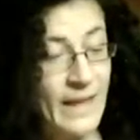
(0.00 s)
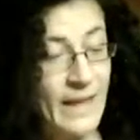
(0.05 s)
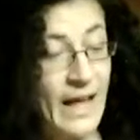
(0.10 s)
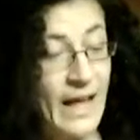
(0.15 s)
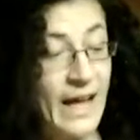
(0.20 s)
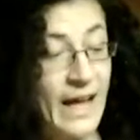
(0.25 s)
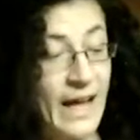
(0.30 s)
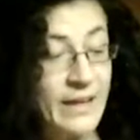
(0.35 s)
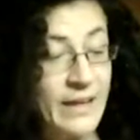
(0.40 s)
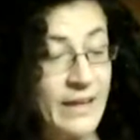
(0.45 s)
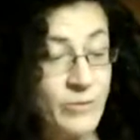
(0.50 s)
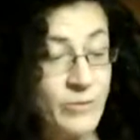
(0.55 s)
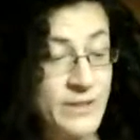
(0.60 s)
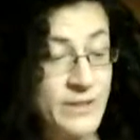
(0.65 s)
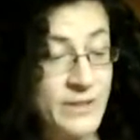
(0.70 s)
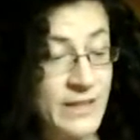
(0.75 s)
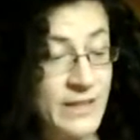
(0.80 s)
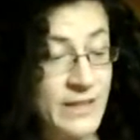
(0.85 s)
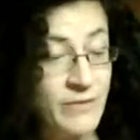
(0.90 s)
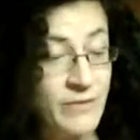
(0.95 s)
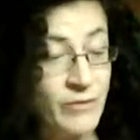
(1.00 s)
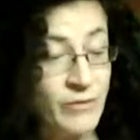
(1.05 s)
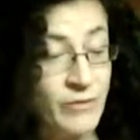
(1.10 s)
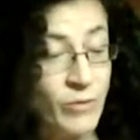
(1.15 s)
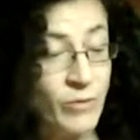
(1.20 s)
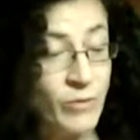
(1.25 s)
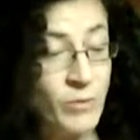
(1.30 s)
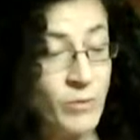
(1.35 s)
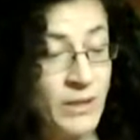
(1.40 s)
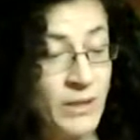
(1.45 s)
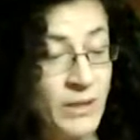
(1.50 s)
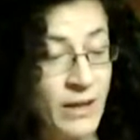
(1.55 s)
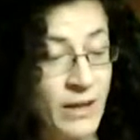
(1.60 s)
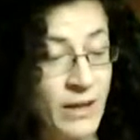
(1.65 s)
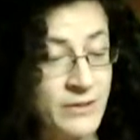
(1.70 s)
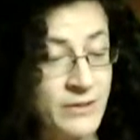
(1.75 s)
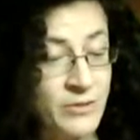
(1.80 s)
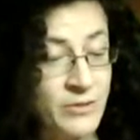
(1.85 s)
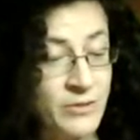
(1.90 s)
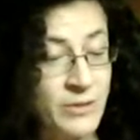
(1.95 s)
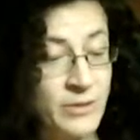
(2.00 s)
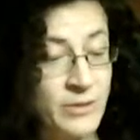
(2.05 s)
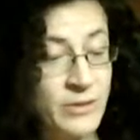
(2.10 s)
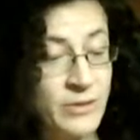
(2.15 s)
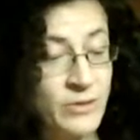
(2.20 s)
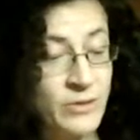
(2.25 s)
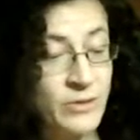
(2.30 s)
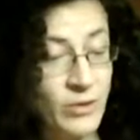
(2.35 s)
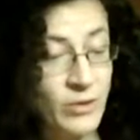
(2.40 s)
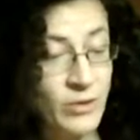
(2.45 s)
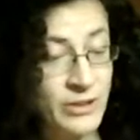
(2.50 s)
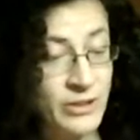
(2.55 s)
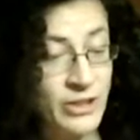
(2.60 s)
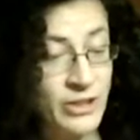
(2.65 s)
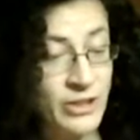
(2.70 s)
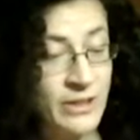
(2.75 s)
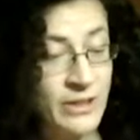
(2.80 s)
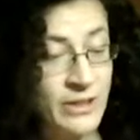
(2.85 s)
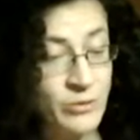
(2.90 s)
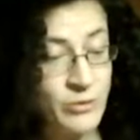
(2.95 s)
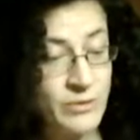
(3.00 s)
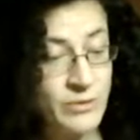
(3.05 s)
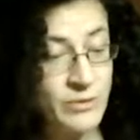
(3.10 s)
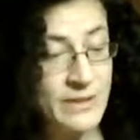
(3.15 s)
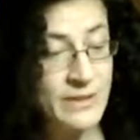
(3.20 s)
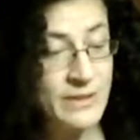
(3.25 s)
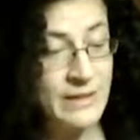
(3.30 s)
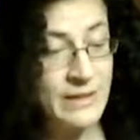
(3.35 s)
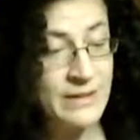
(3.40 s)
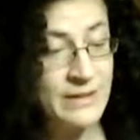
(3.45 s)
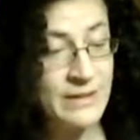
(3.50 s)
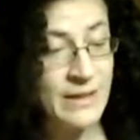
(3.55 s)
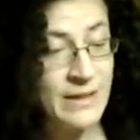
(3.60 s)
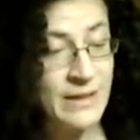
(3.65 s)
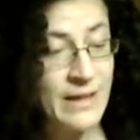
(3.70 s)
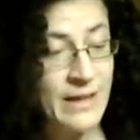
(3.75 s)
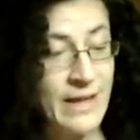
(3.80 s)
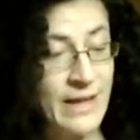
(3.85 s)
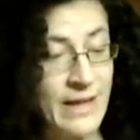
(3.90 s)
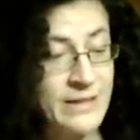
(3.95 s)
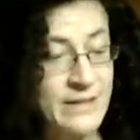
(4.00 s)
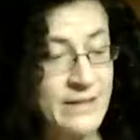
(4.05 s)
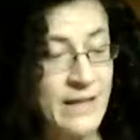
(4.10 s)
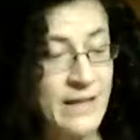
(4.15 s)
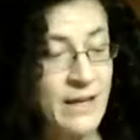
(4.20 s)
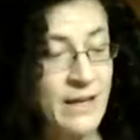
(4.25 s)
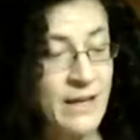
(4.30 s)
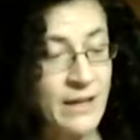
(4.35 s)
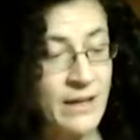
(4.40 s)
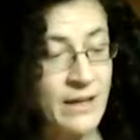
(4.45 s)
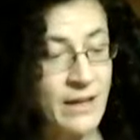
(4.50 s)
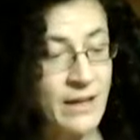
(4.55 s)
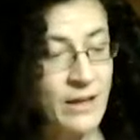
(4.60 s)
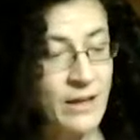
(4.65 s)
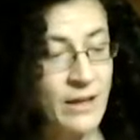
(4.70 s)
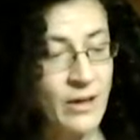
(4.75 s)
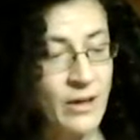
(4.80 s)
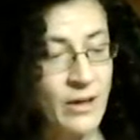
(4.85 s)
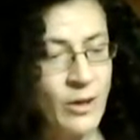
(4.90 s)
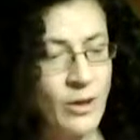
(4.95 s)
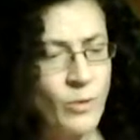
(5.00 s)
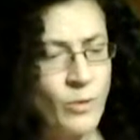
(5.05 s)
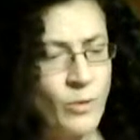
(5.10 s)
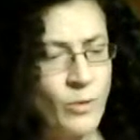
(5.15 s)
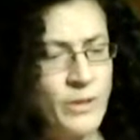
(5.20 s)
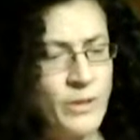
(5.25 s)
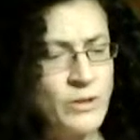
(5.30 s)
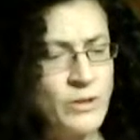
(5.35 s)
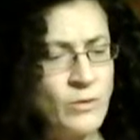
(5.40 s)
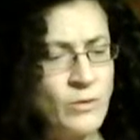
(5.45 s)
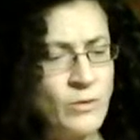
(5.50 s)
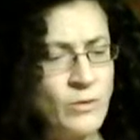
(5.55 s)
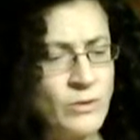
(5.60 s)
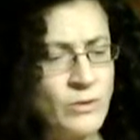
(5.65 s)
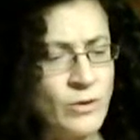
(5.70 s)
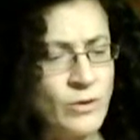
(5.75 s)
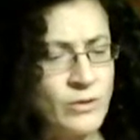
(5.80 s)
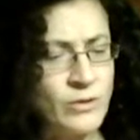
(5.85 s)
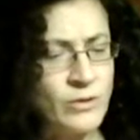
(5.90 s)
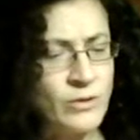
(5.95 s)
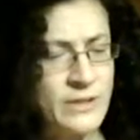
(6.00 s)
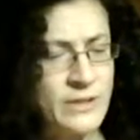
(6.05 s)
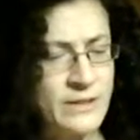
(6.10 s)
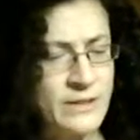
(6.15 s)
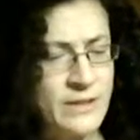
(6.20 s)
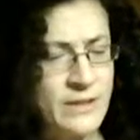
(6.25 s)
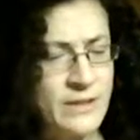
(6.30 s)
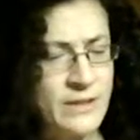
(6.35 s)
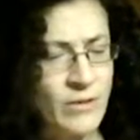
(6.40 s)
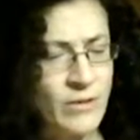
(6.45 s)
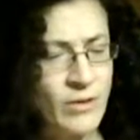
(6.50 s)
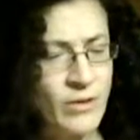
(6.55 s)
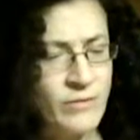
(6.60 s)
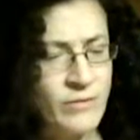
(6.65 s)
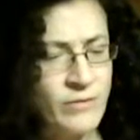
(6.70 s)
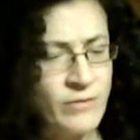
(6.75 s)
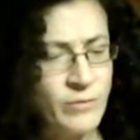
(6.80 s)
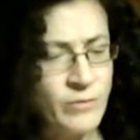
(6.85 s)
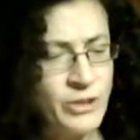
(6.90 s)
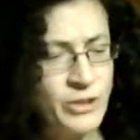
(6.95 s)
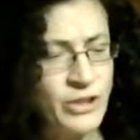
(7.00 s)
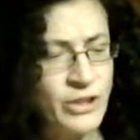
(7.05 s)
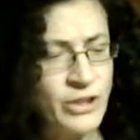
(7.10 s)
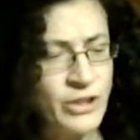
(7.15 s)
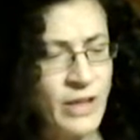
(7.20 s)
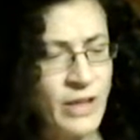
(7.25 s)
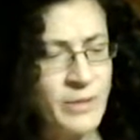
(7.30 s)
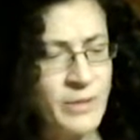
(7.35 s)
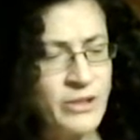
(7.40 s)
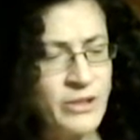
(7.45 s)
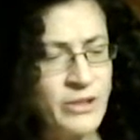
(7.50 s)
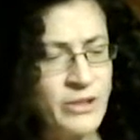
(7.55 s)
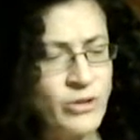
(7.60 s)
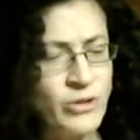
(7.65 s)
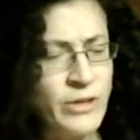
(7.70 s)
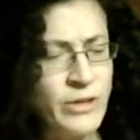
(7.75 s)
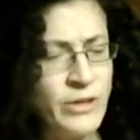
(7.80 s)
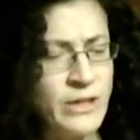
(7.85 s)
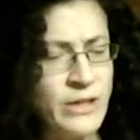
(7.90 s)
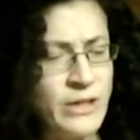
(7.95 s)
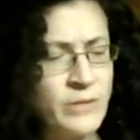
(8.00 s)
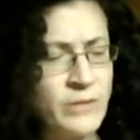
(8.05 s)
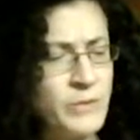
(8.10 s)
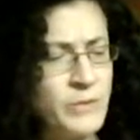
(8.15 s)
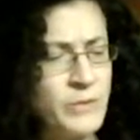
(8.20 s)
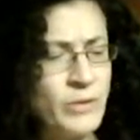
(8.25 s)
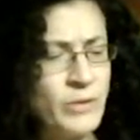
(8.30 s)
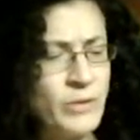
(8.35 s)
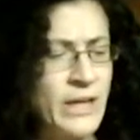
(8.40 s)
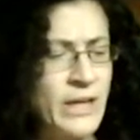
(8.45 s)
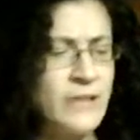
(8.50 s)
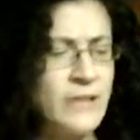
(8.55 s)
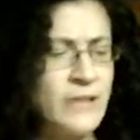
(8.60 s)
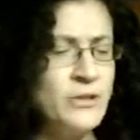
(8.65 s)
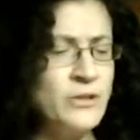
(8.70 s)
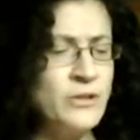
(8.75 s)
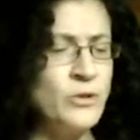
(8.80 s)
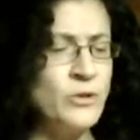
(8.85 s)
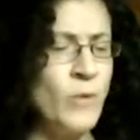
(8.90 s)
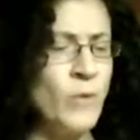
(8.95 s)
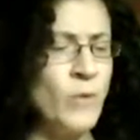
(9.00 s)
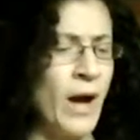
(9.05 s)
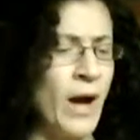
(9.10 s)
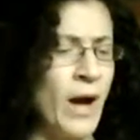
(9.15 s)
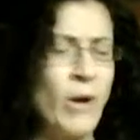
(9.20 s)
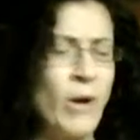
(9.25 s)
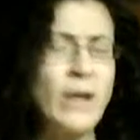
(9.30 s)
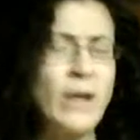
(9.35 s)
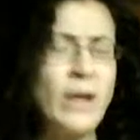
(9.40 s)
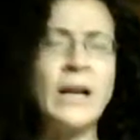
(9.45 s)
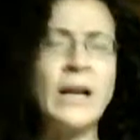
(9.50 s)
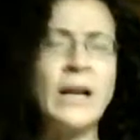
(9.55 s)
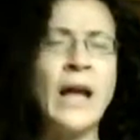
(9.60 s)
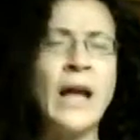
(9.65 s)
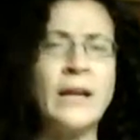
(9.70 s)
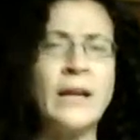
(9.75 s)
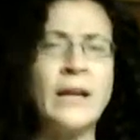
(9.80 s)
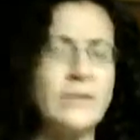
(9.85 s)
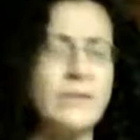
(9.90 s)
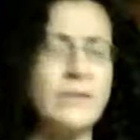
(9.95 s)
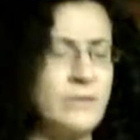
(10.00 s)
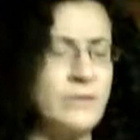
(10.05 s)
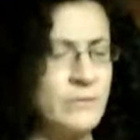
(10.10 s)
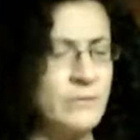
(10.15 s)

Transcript: I had received a formal answer acknowledging its receipt, and saying, We note the contents thereof, which shall be duly communicated to our client.